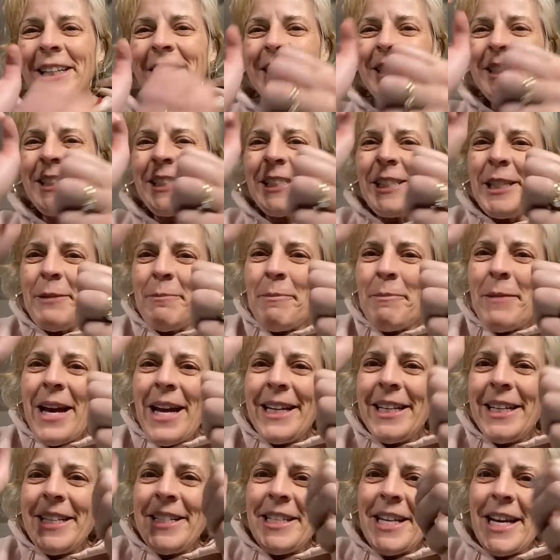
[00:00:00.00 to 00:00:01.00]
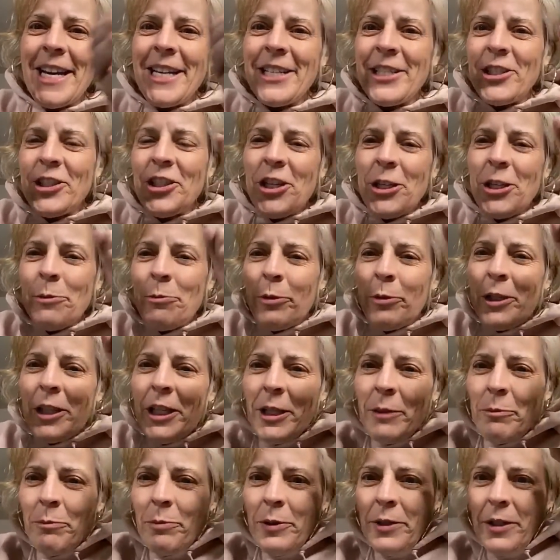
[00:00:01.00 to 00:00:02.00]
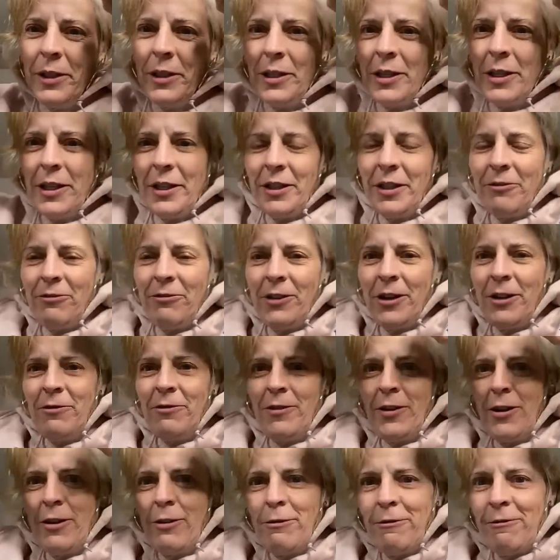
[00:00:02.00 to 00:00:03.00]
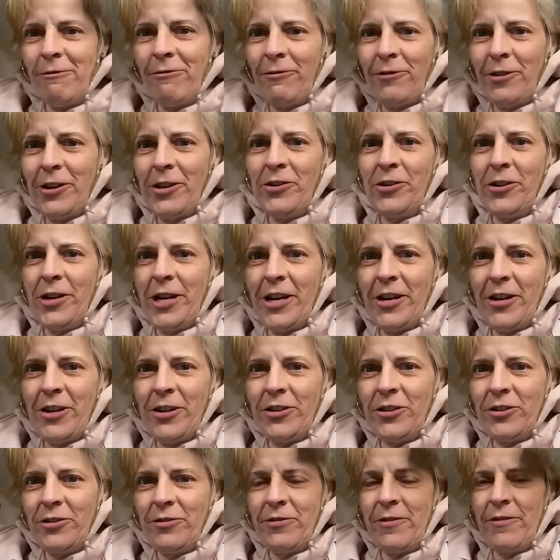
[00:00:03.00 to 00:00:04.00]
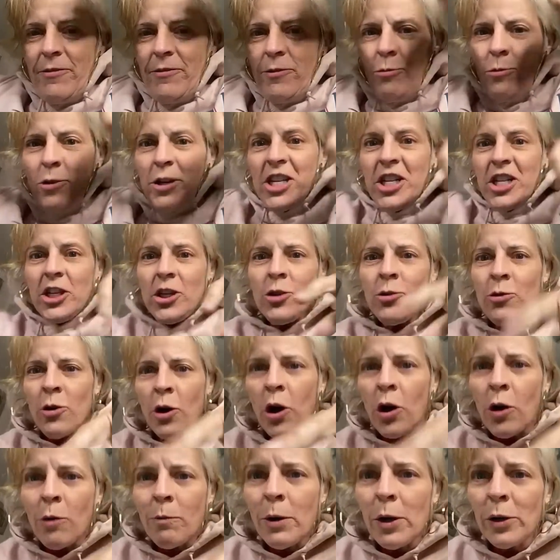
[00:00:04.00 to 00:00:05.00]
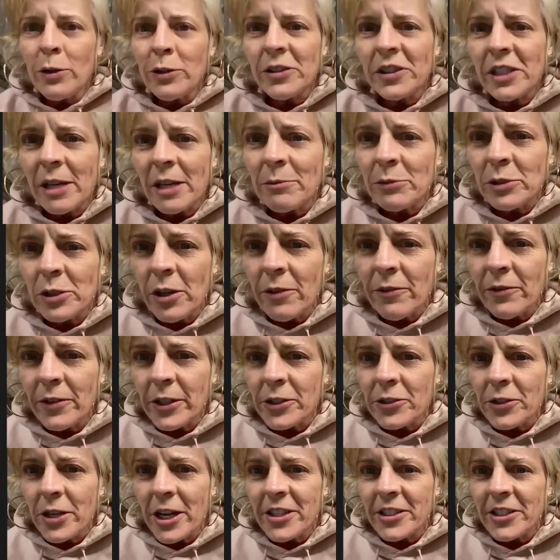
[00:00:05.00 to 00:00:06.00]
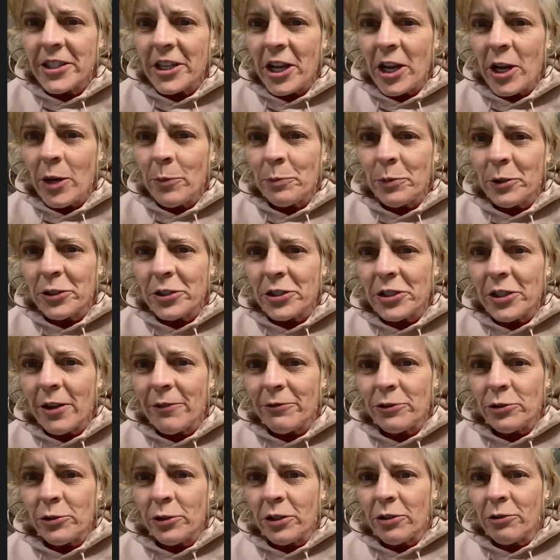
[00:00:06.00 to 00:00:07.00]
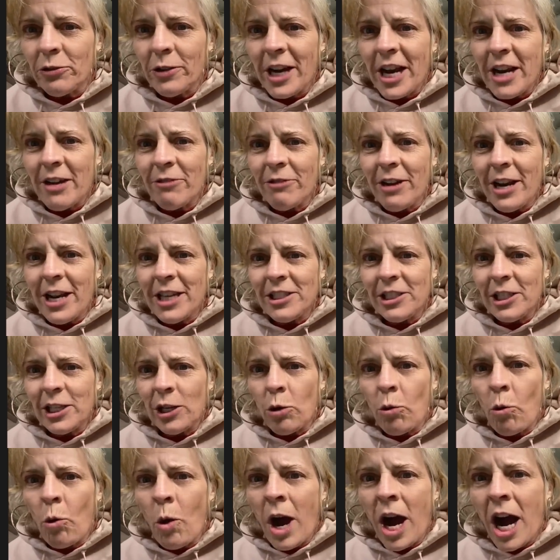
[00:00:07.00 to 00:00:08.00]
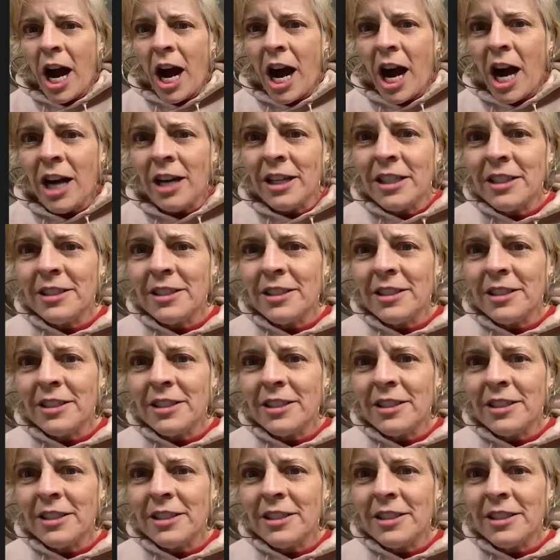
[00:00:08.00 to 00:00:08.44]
it's in a magnetized chip clip on the front of our refrigerator, so if ever one of you hobos comes over and tries to help yourself to a Cran Ras LaCroix,